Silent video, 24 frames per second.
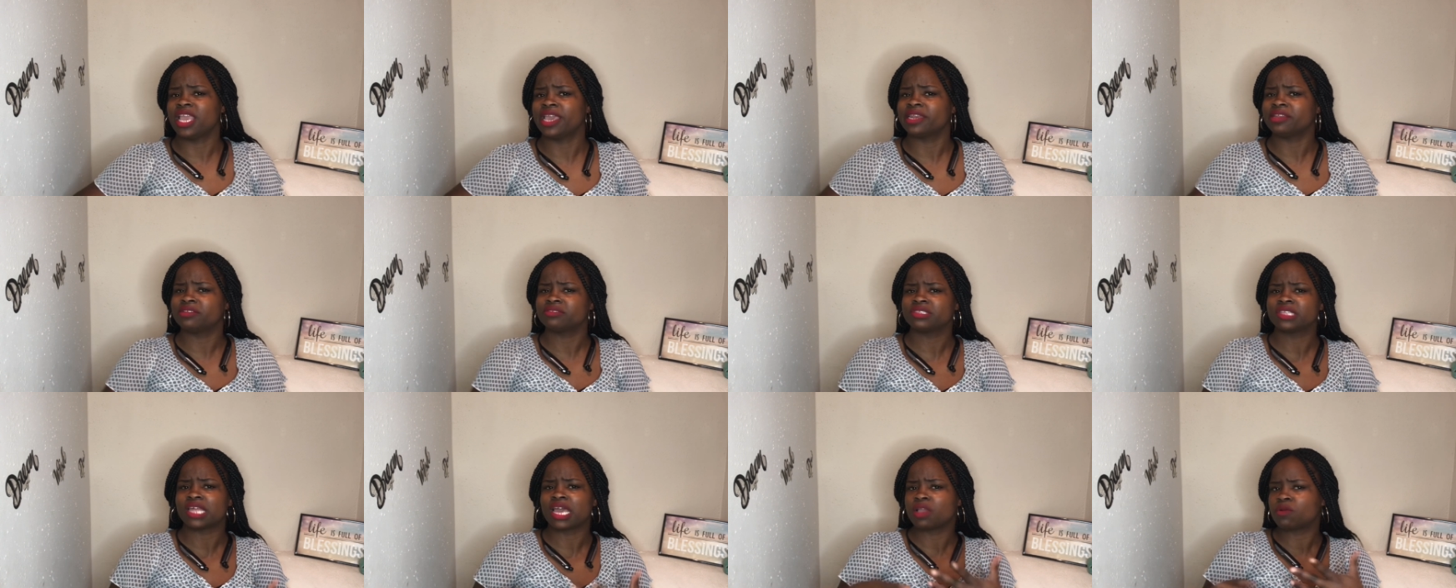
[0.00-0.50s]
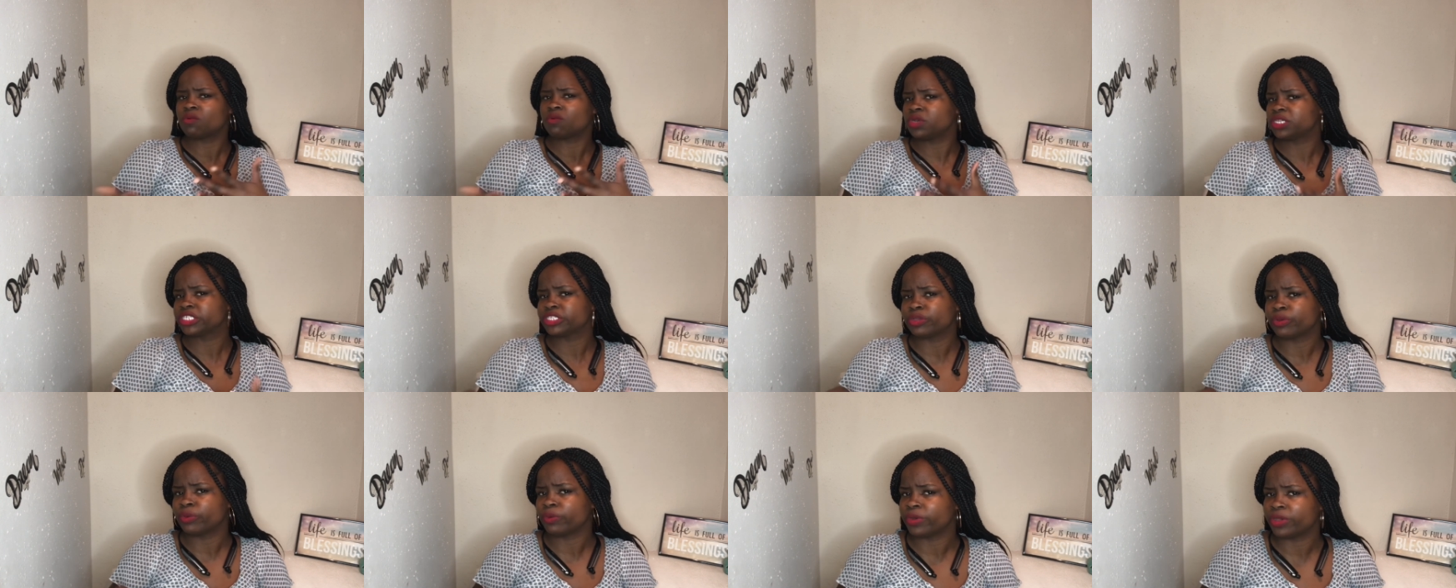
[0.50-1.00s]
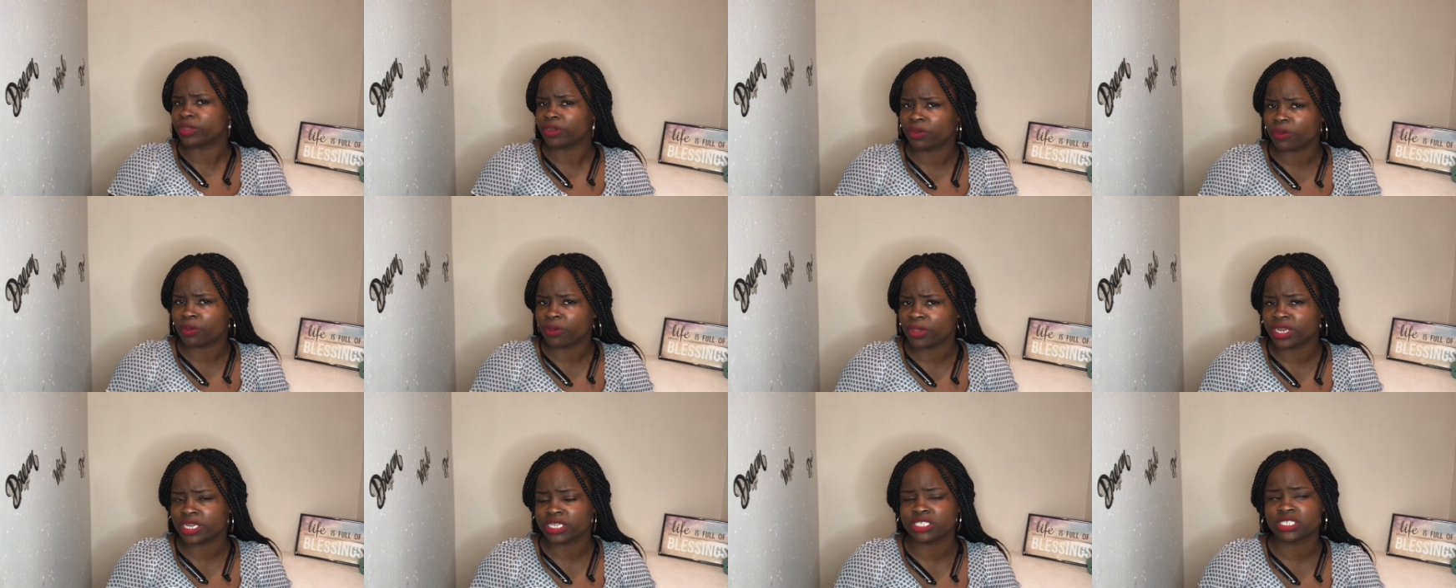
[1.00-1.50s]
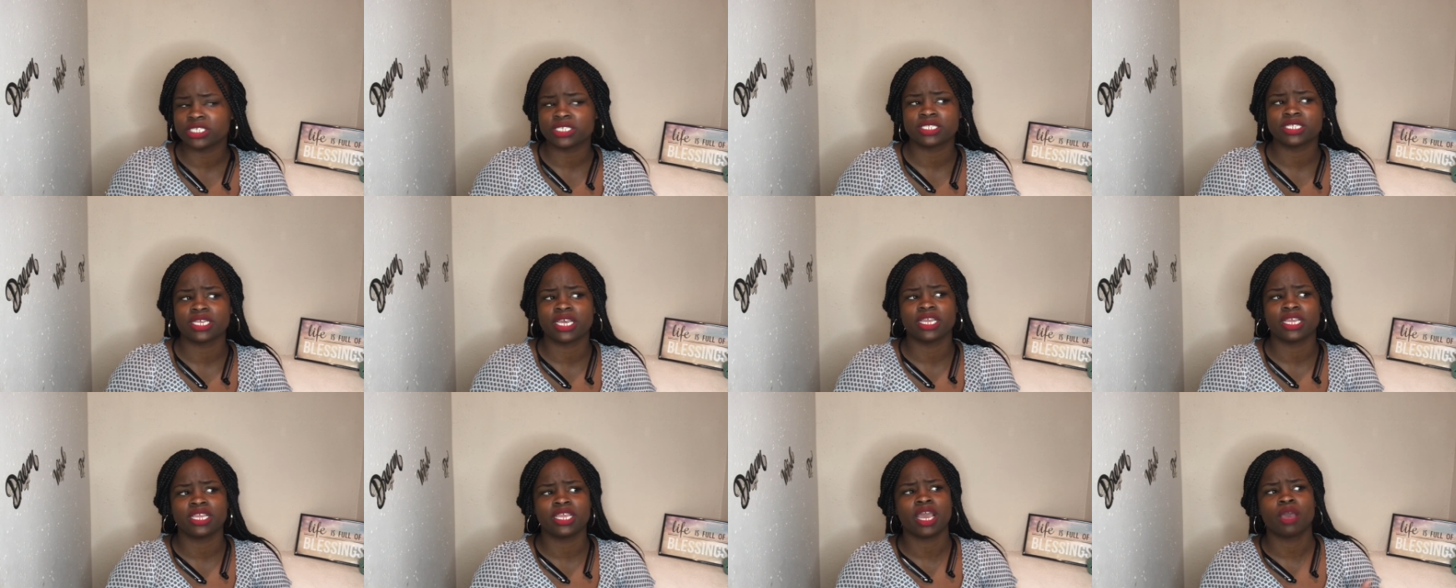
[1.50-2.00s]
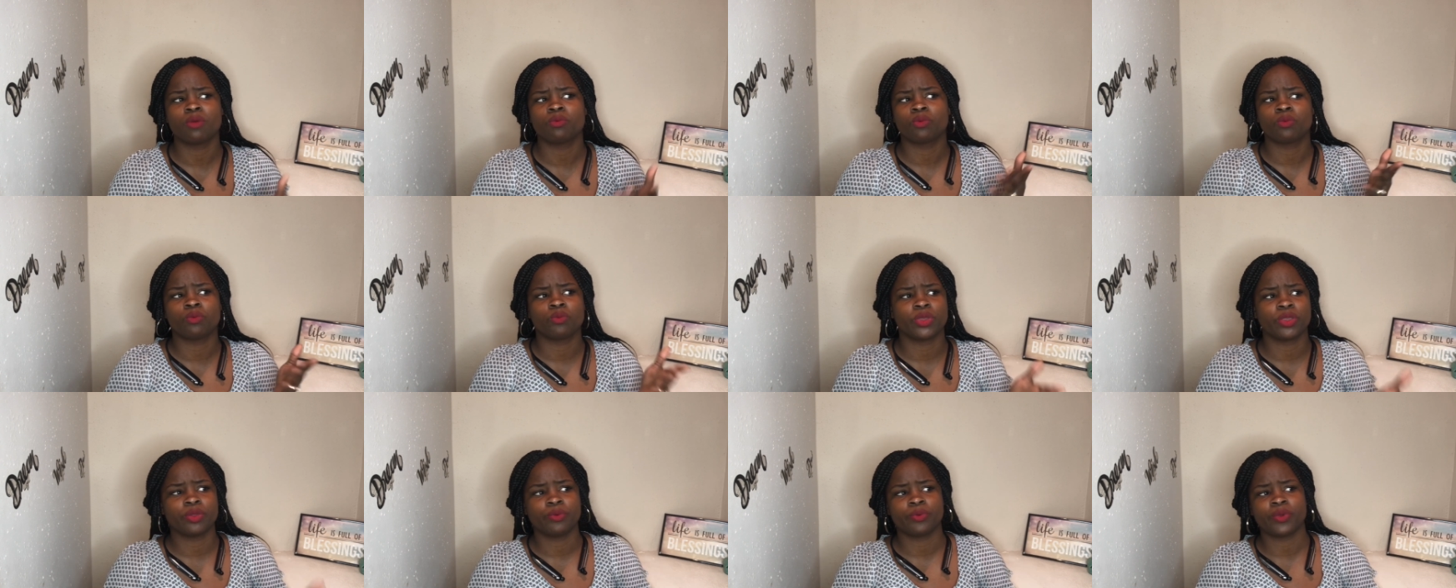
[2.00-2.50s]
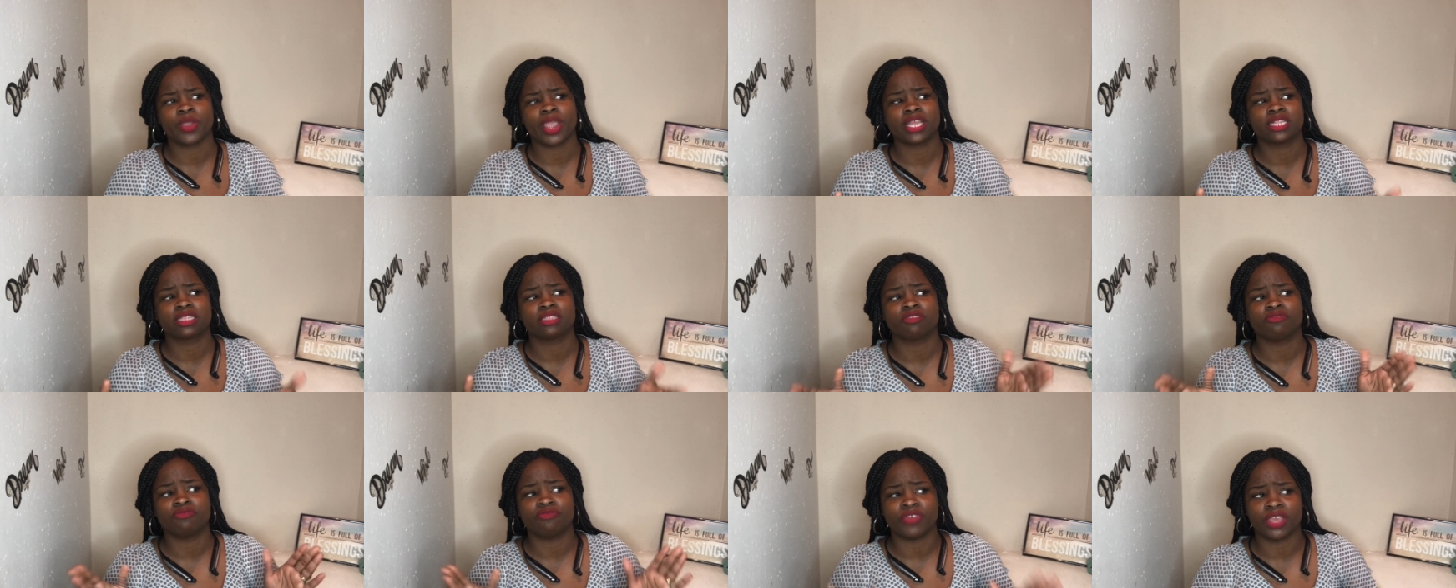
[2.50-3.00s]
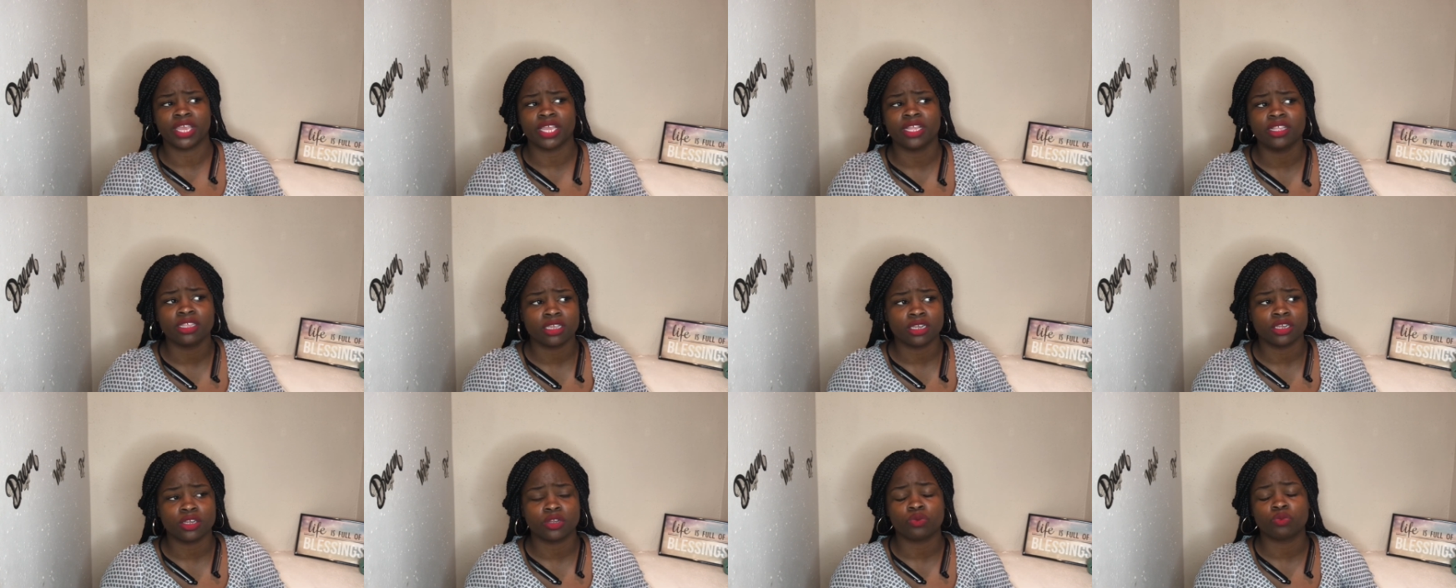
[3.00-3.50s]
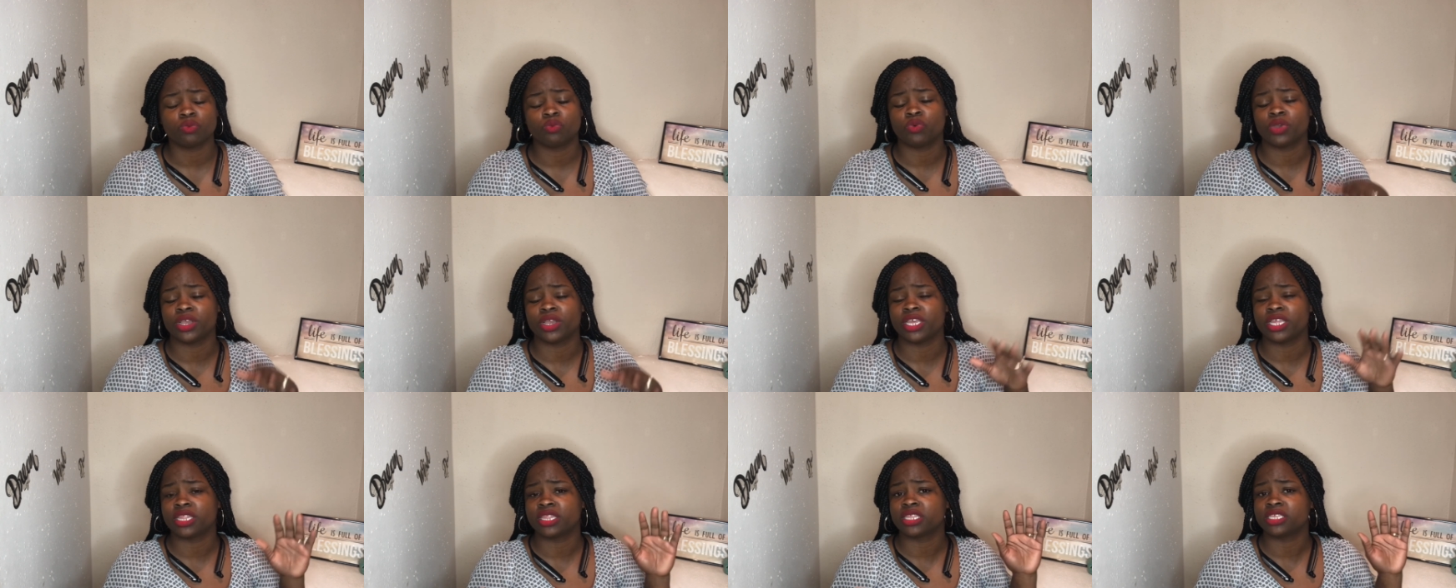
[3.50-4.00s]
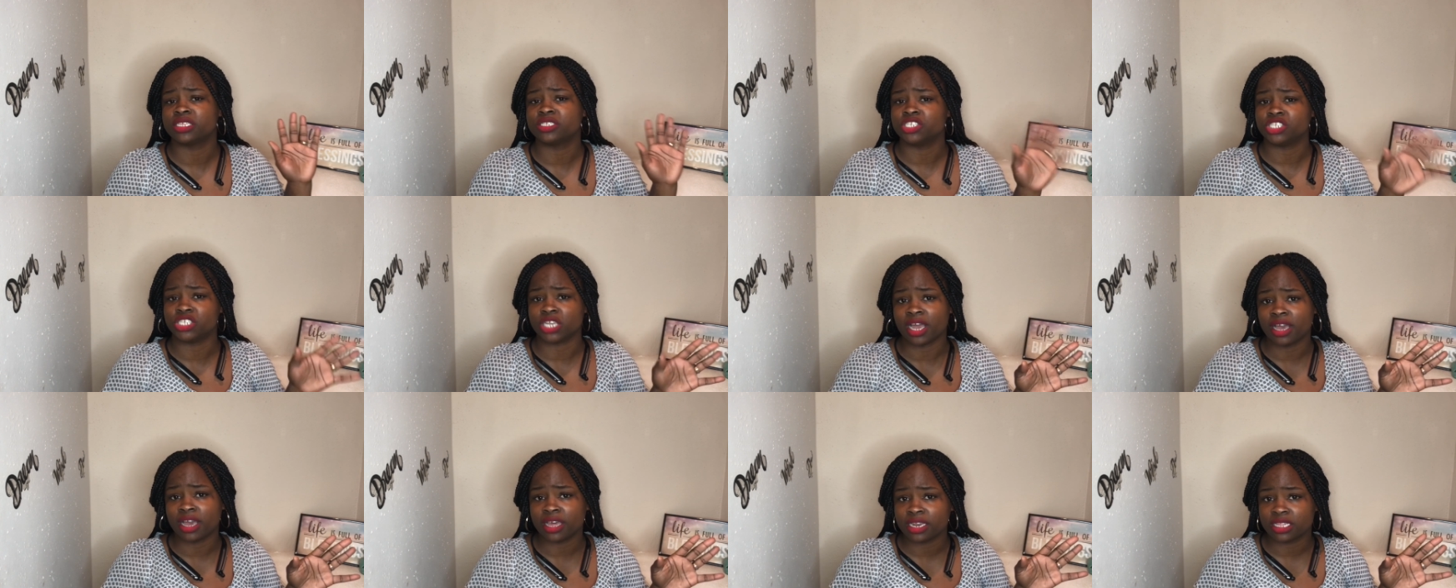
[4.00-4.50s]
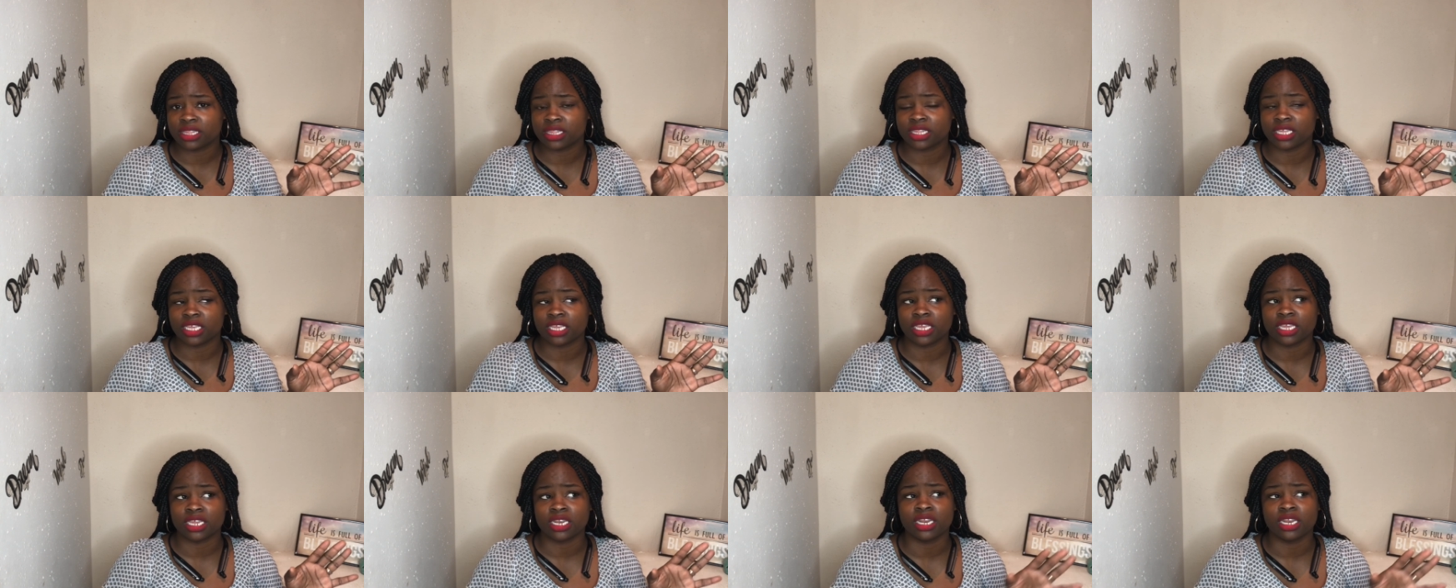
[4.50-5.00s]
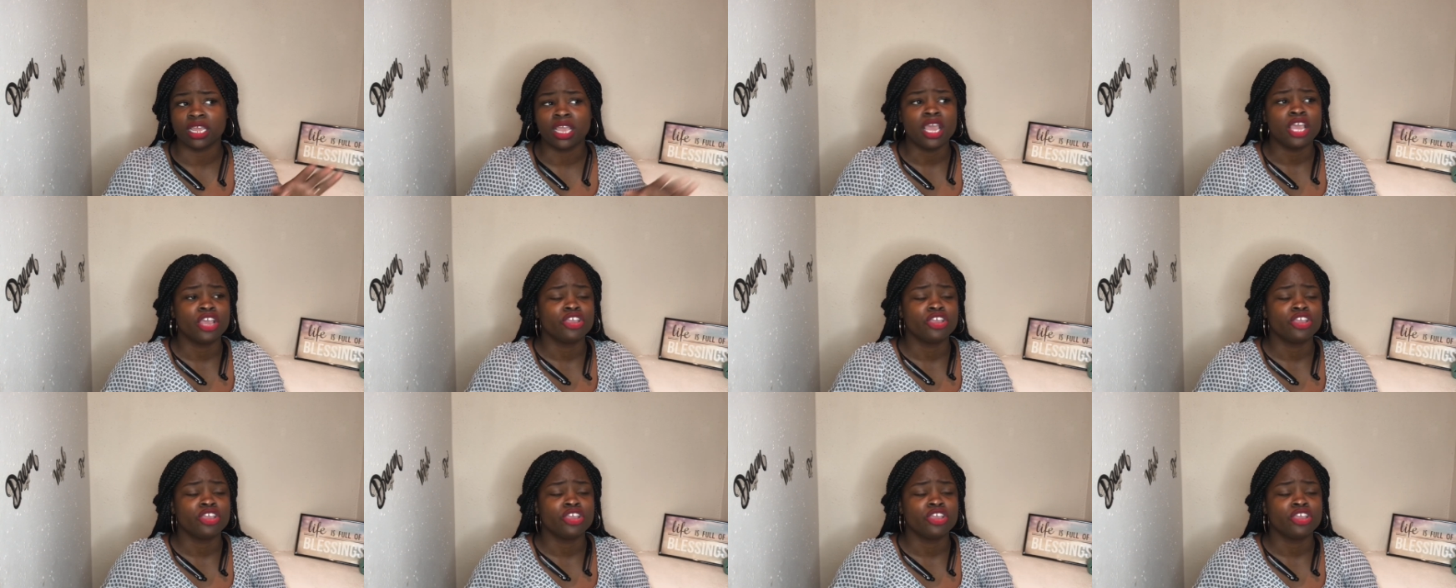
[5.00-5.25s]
Yandy's like, what's going on? And she said, yeah, when we were at the vineyard with Jonathan,